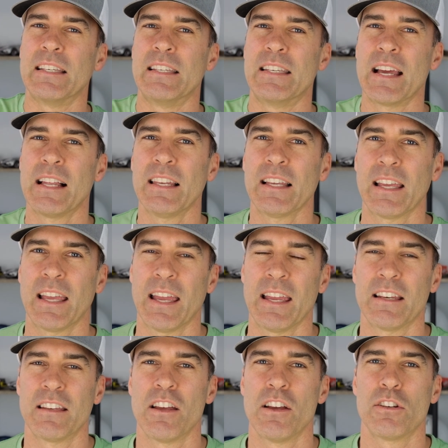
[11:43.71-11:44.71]

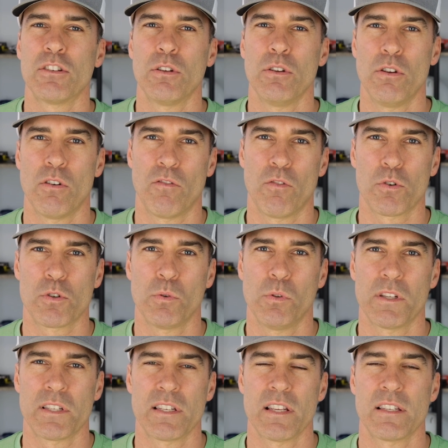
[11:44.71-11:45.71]
delegate to your
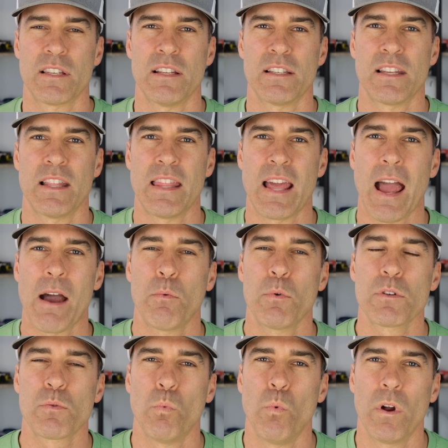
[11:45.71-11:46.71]
virtual assistants. And that
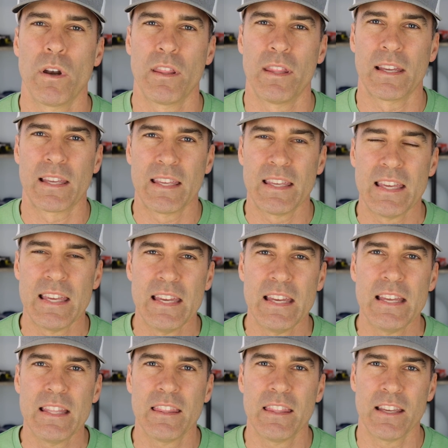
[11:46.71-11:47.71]
was one of the
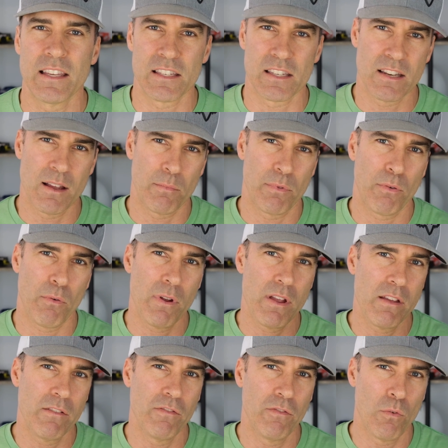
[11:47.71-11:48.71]
key things. Step
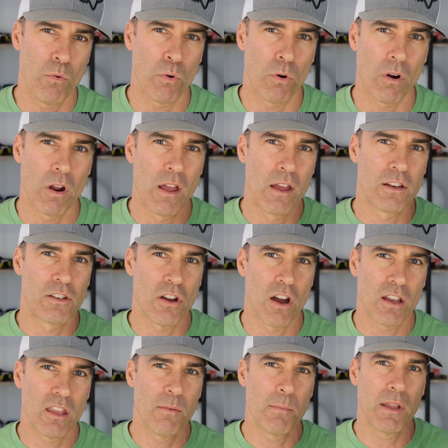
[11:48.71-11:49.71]
3 and 4,
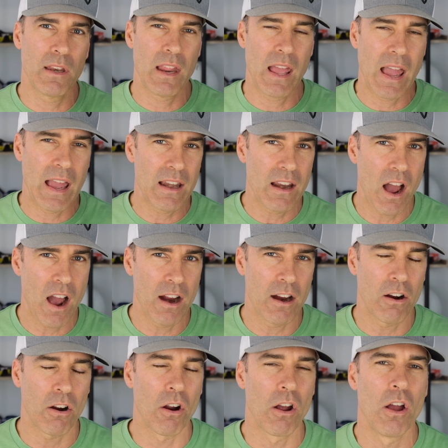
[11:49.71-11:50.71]
document and
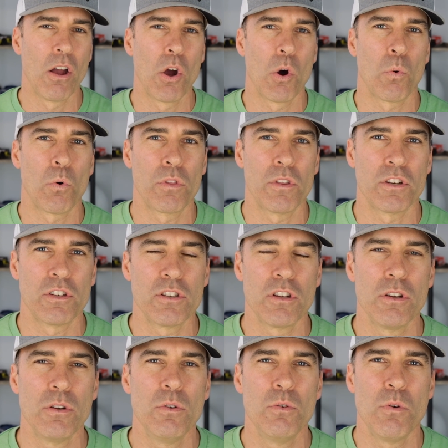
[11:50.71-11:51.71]
hire, were the
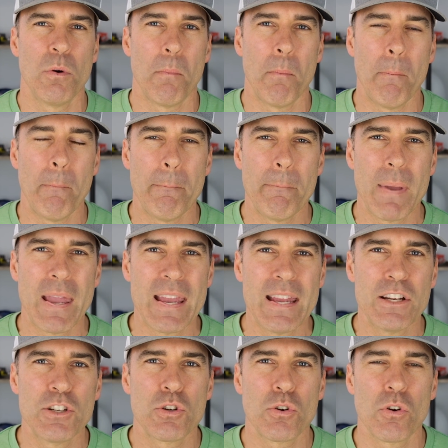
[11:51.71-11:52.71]
2
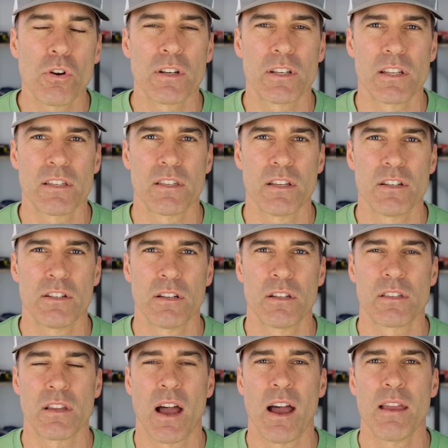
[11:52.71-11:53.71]
major
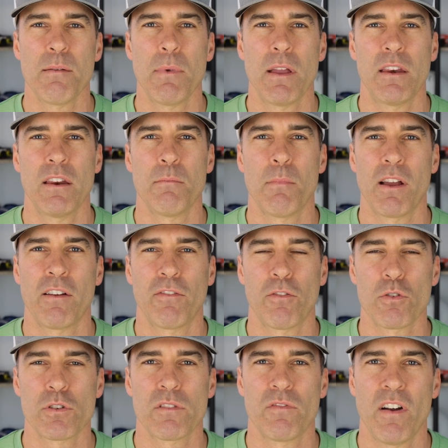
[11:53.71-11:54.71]
decisions I made in my
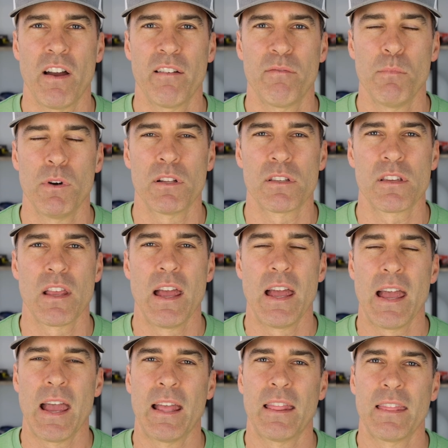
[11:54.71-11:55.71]
first 5 months.
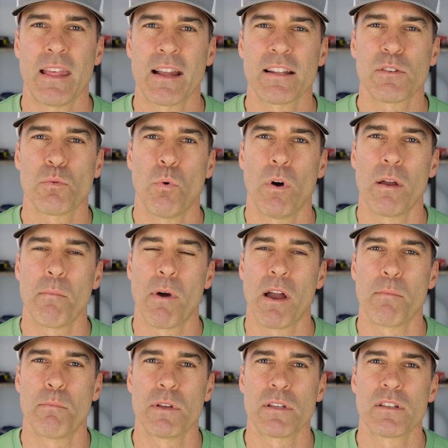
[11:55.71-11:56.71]
And that's why
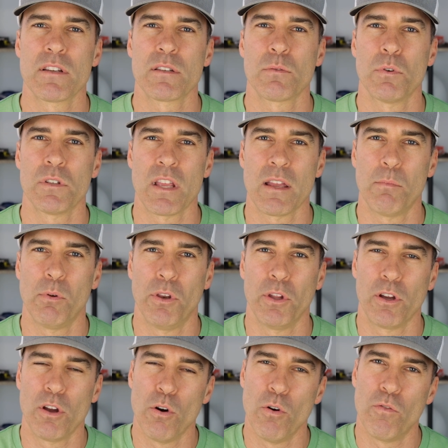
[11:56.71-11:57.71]
my business was able to
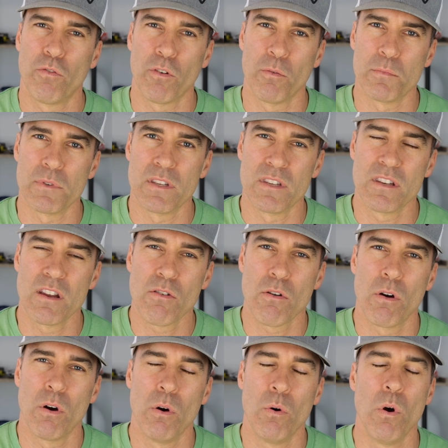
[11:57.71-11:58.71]
go from
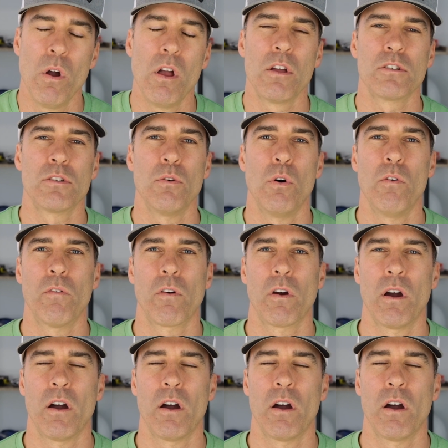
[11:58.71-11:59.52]
0 to over